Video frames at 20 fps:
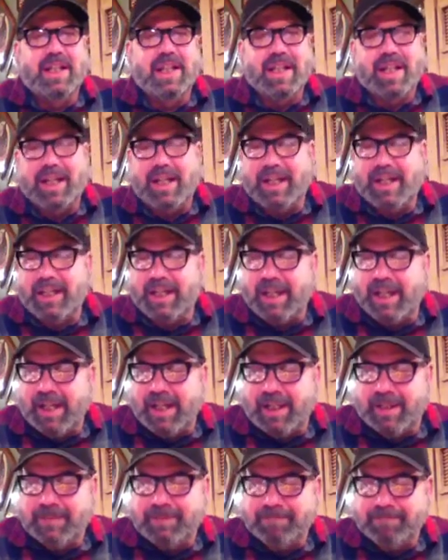And
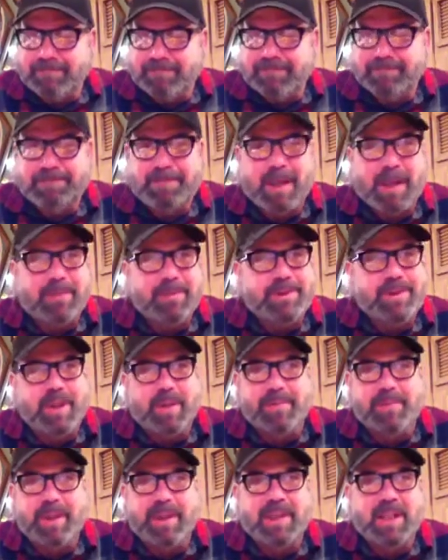probably should
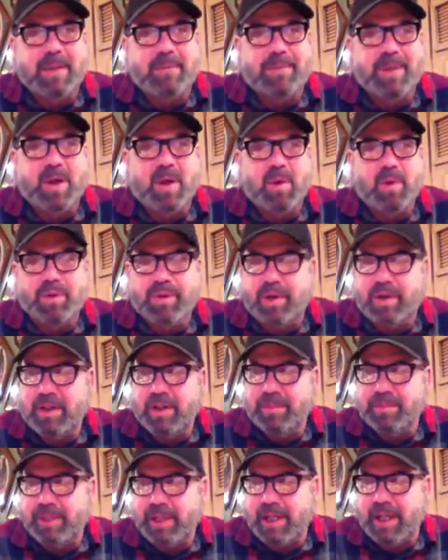have picked up the whole
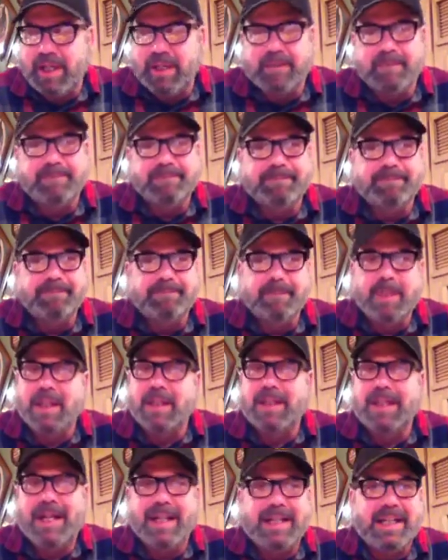30 pack,
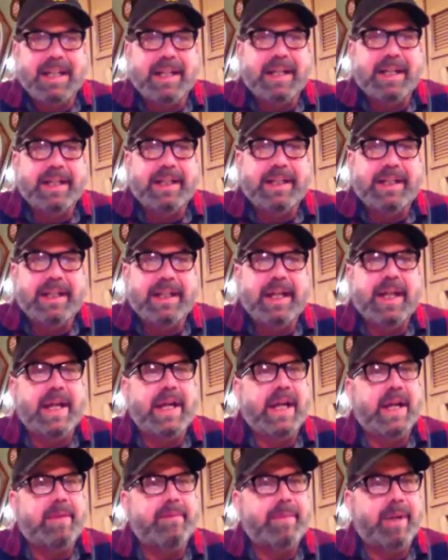but I didn't,
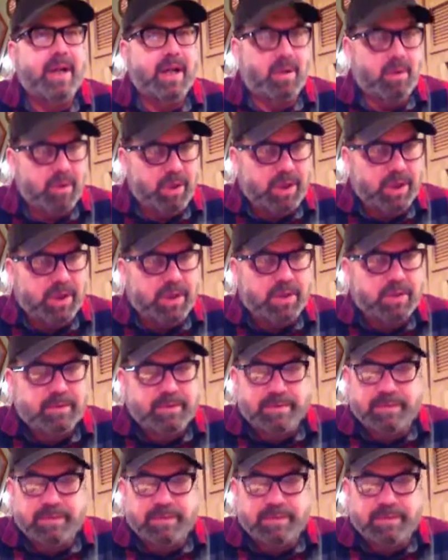but I will.